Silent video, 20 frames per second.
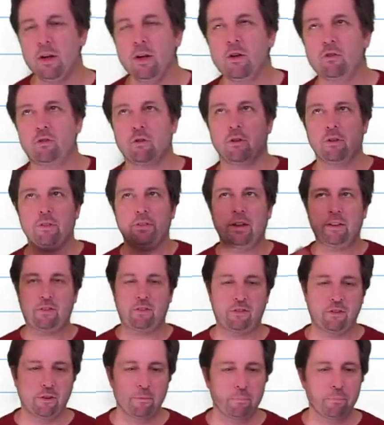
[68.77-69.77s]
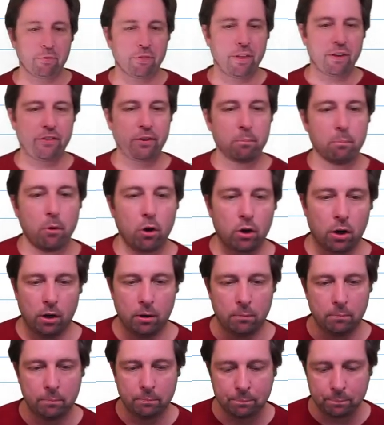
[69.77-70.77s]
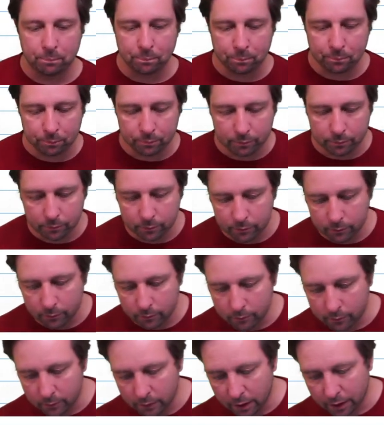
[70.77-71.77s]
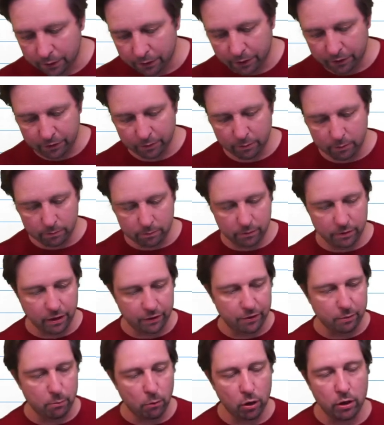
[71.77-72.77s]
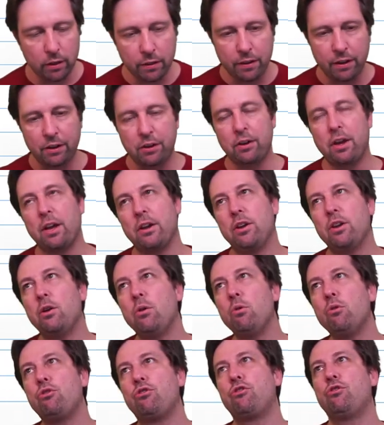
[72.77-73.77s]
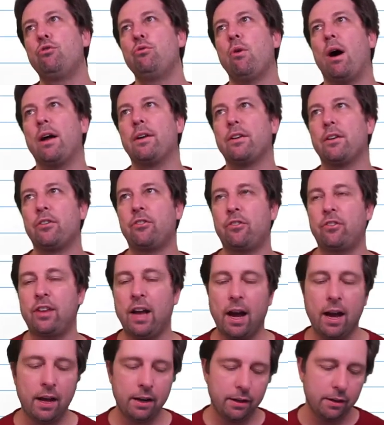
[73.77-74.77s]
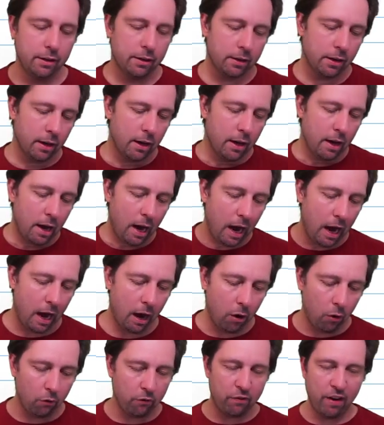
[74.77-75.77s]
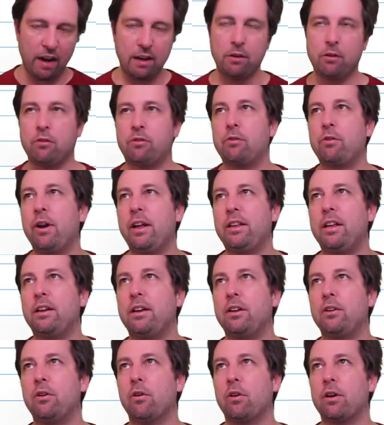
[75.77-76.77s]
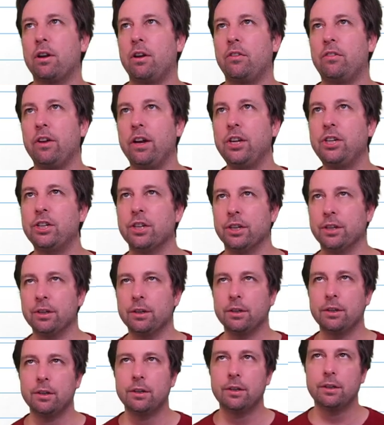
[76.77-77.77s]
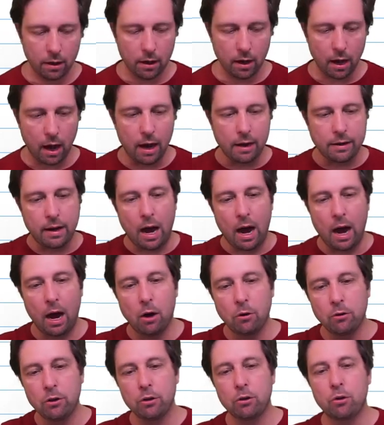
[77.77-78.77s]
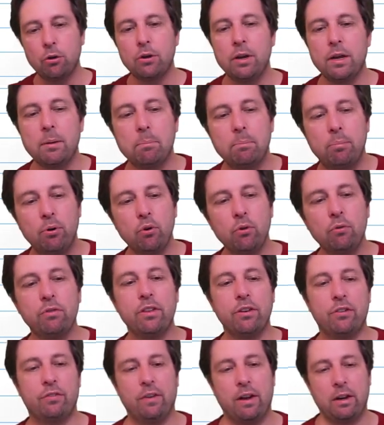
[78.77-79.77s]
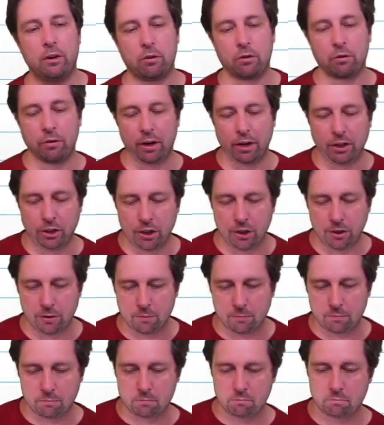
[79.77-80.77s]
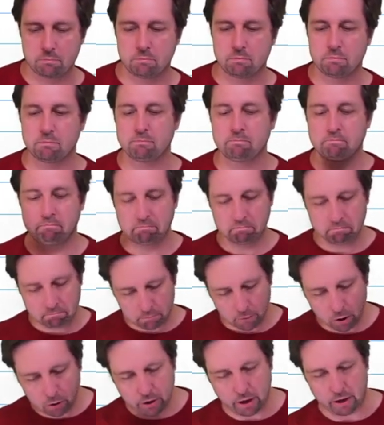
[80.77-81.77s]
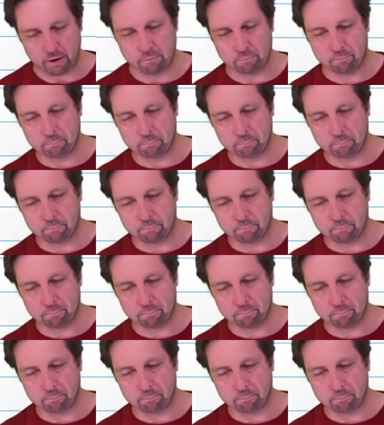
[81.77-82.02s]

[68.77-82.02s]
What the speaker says: So that's a model. That's a model that you can use to understand how value is created in your organization and how you could improve this value creation. Okay.